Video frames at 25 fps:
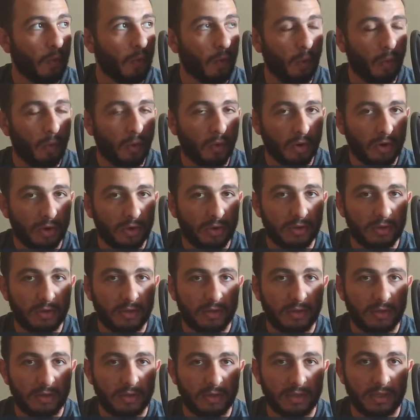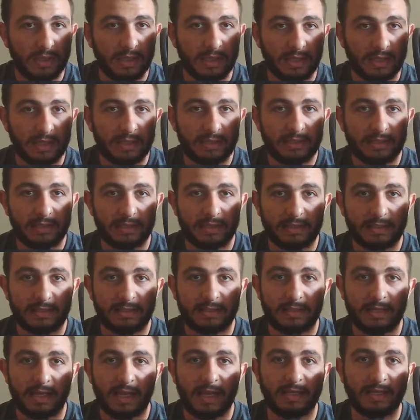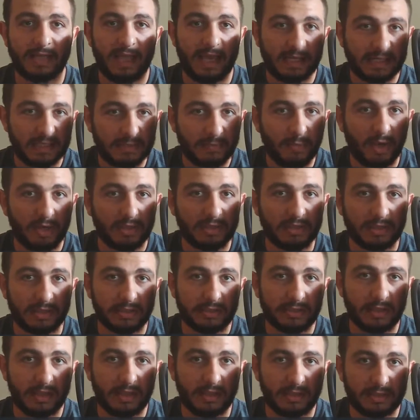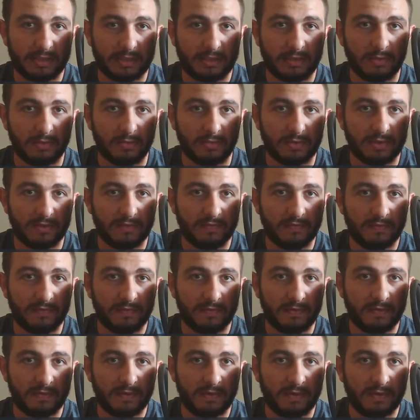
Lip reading: or it isn't an Xbox exclusive,